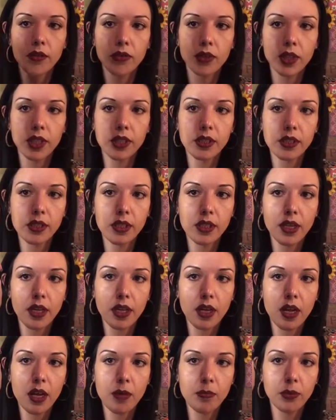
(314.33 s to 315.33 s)
If you can see
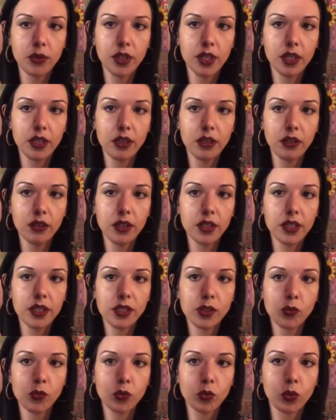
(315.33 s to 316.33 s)
that coppery color,
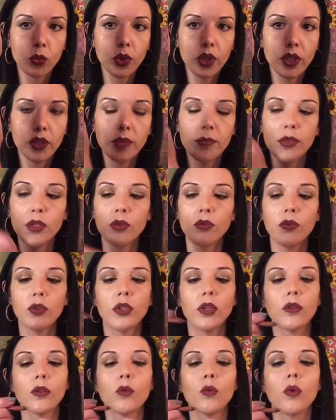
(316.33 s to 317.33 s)
it's really
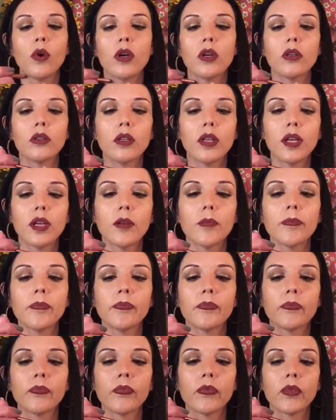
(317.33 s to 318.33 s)
beautiful on the waterline.
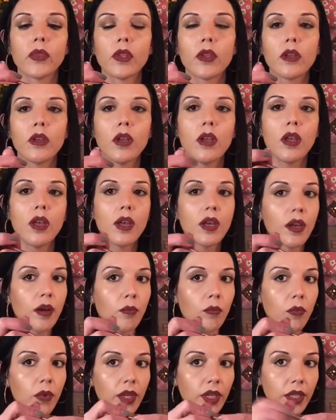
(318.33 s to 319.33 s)

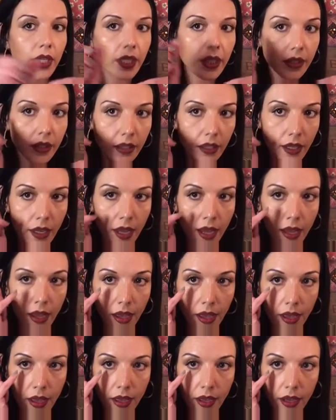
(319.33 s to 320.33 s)
I'm wearing it
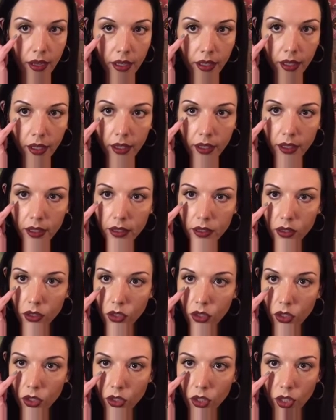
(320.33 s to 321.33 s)
today, and it is
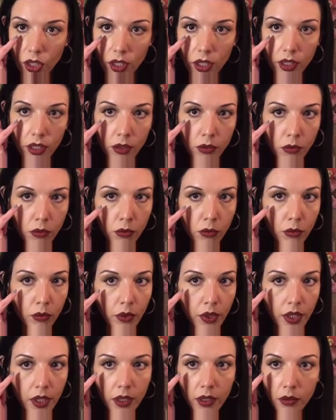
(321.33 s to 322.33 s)
just
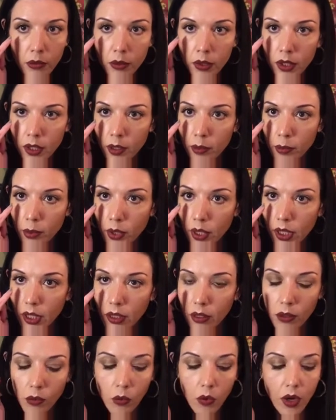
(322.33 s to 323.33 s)
really, really pretty
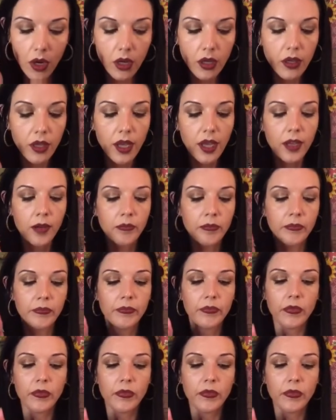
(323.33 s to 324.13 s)
on the waterline.